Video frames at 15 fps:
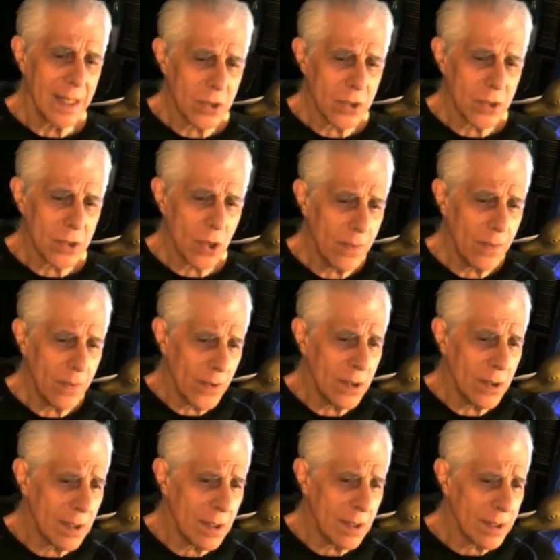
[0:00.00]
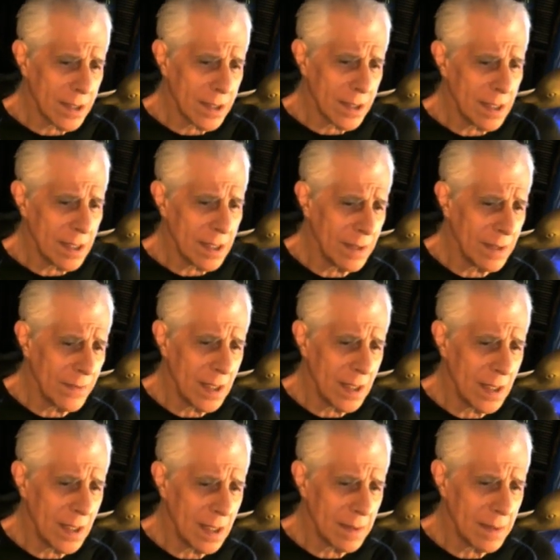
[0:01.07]
hopeful
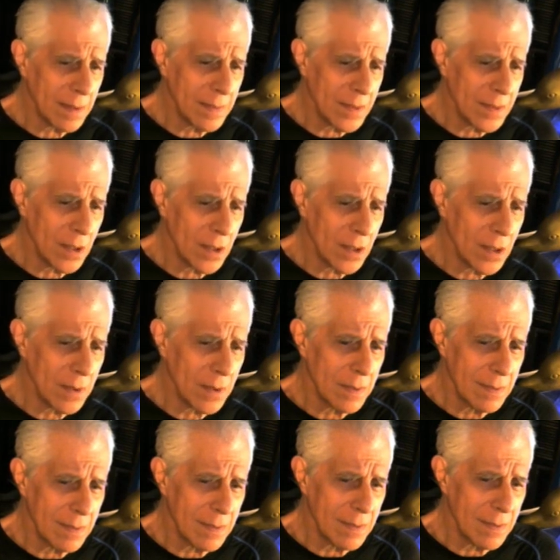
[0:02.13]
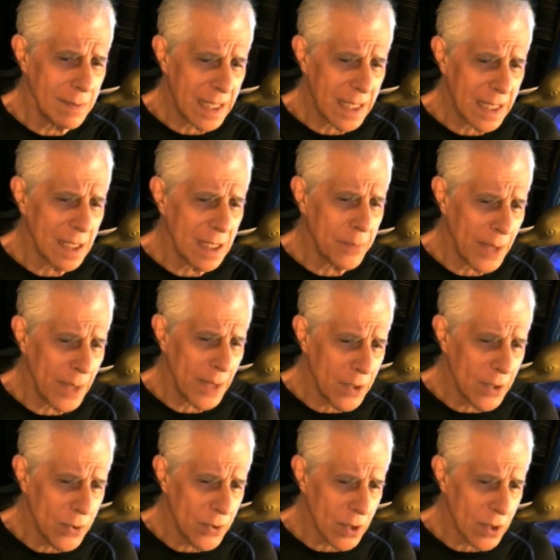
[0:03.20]
of making a
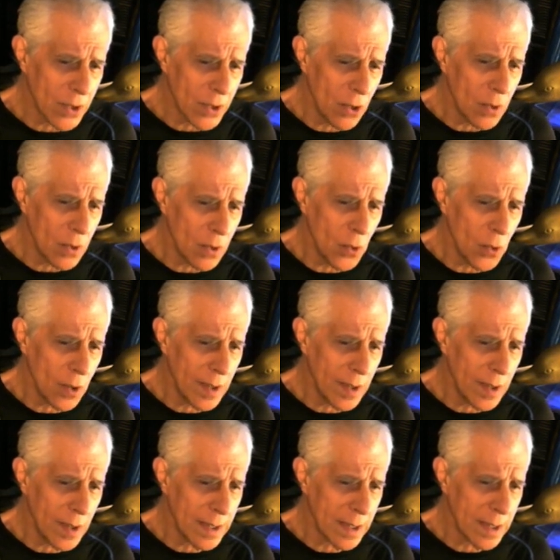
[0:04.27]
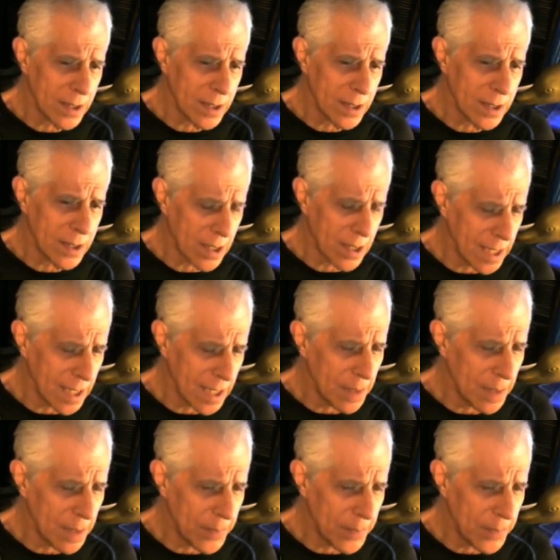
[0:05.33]
breakthrough in the Cold War and
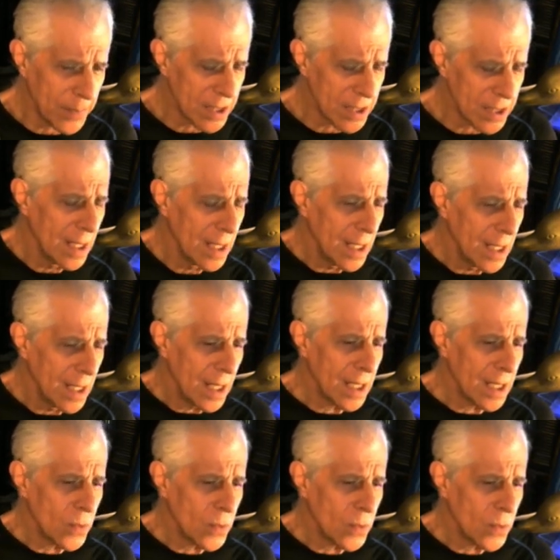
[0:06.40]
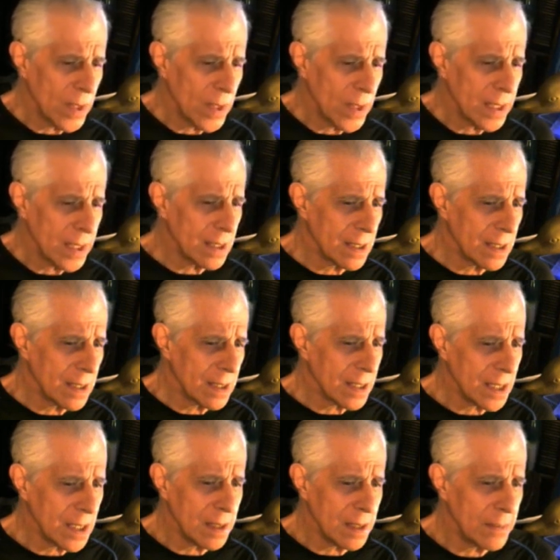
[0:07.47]
attaining peace. And when
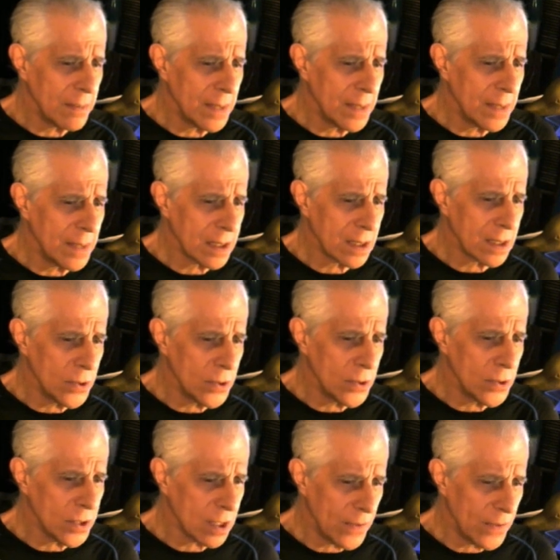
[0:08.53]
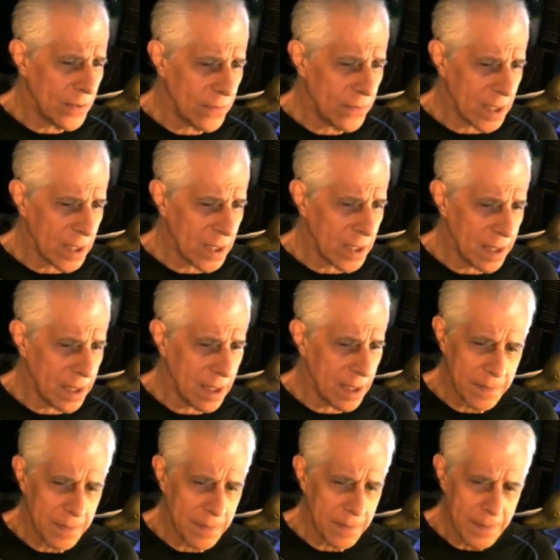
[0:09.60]
he met Khrushchev in Vienna,
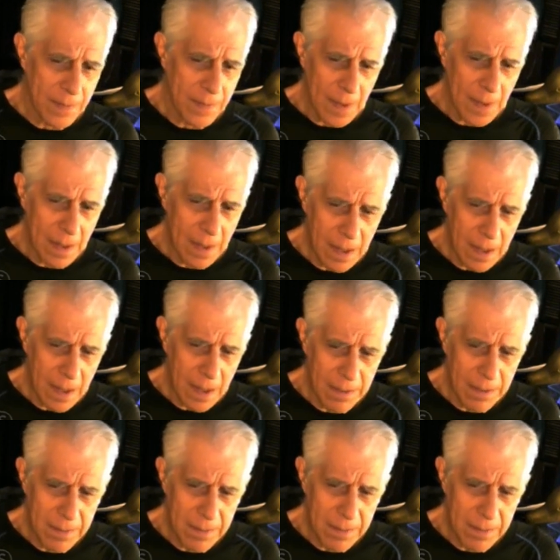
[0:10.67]
in